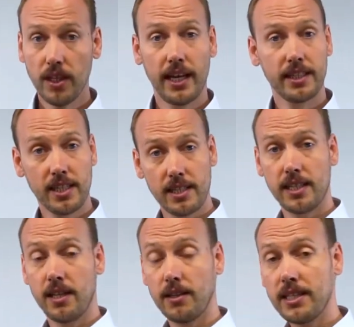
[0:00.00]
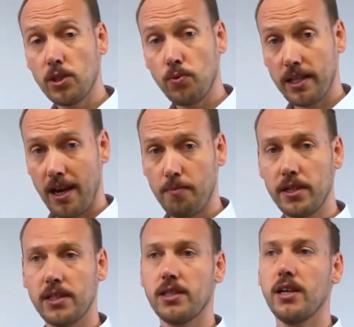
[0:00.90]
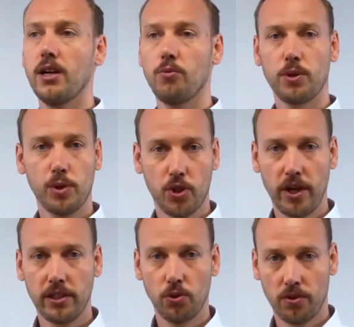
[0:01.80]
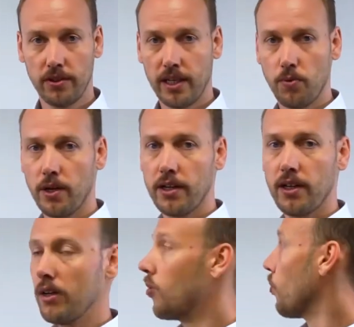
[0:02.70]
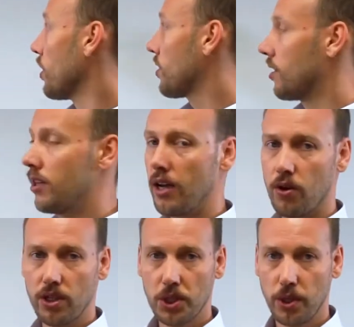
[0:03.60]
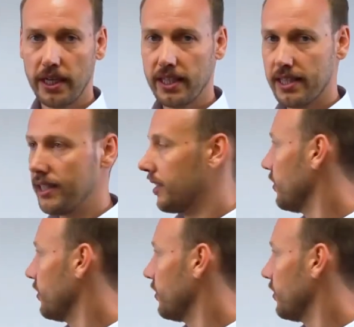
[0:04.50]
And this is what happens when we train the neural network with our training set.